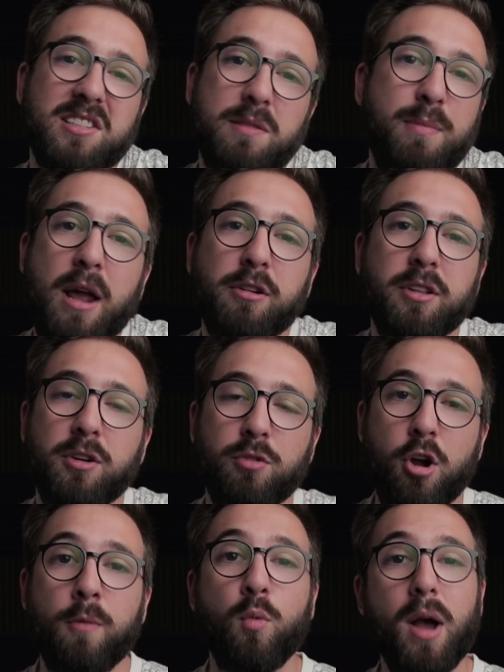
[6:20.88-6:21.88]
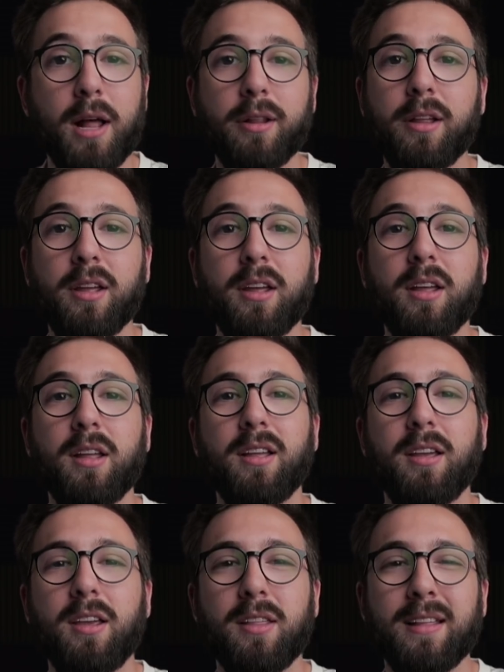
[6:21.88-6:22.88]
isn't better than Chrome. Well,
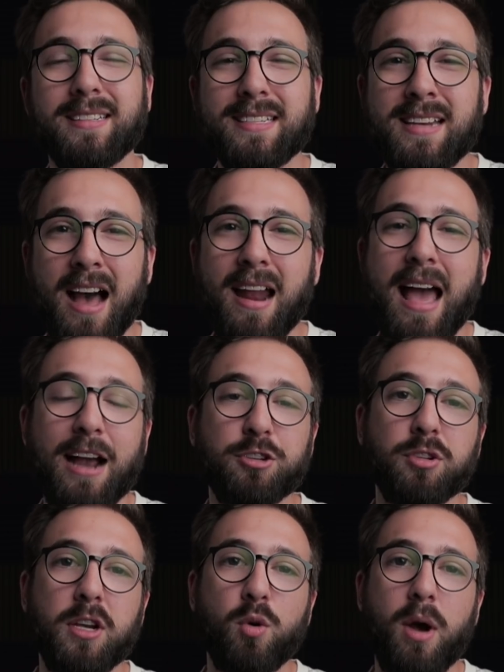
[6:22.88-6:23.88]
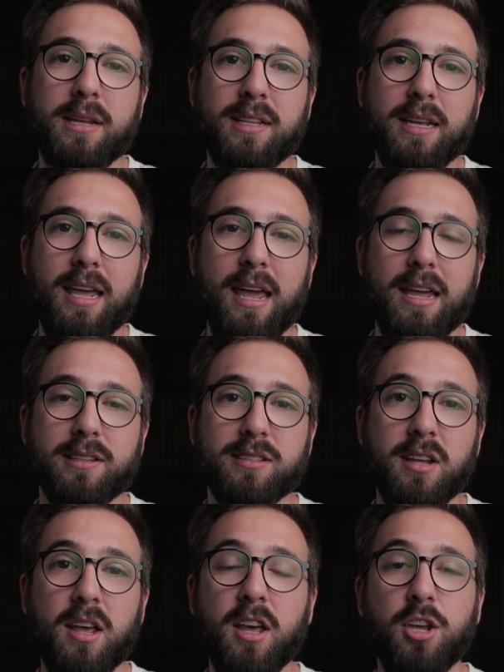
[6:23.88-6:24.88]
it's not actually quite the
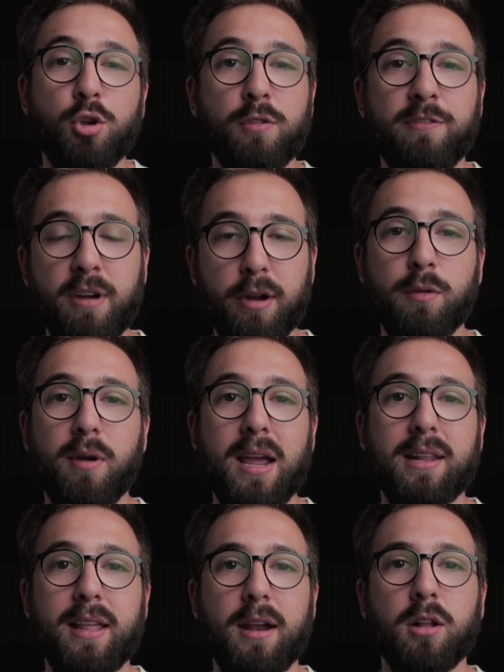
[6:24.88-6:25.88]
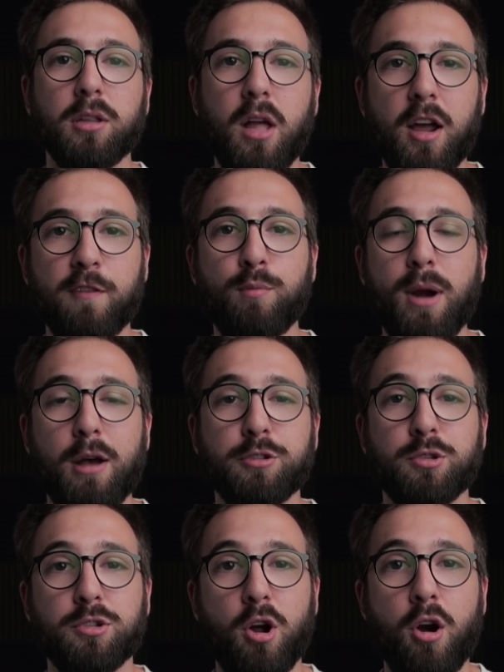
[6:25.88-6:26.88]
case. You're very right that a lot of
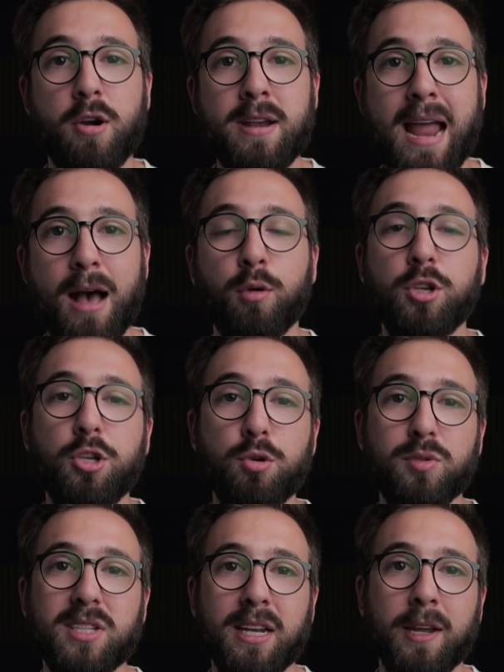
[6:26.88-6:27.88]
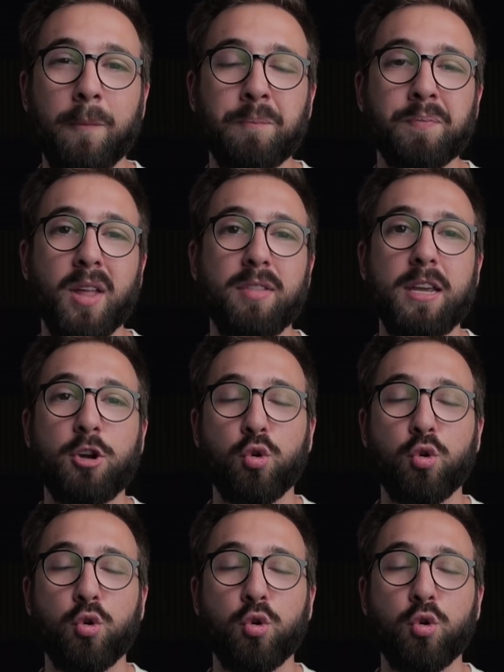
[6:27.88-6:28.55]
browsers are now using the